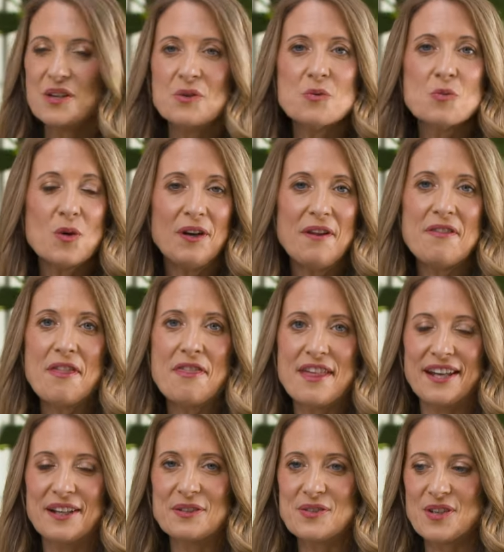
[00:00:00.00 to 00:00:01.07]
One of the
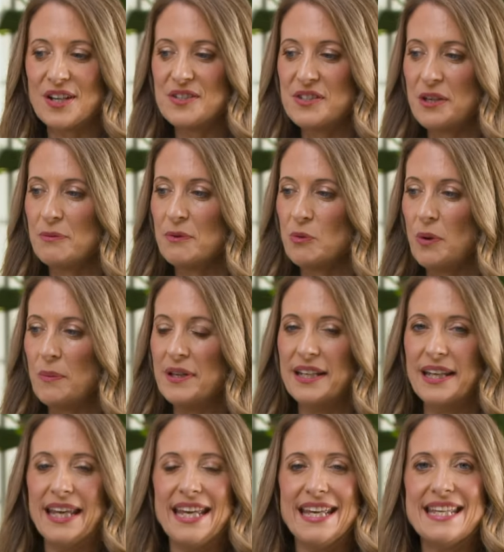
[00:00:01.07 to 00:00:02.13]
things I see with
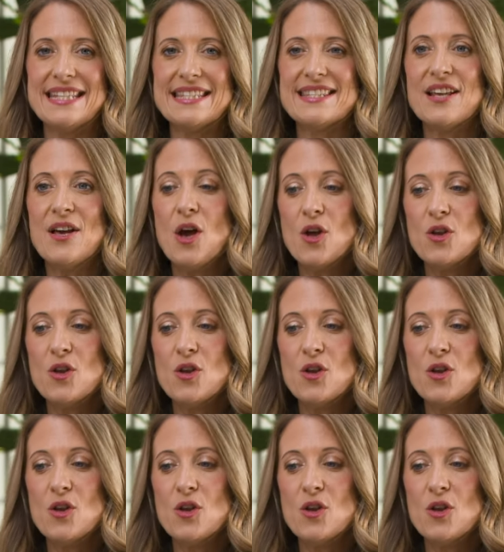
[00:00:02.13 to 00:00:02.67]
women is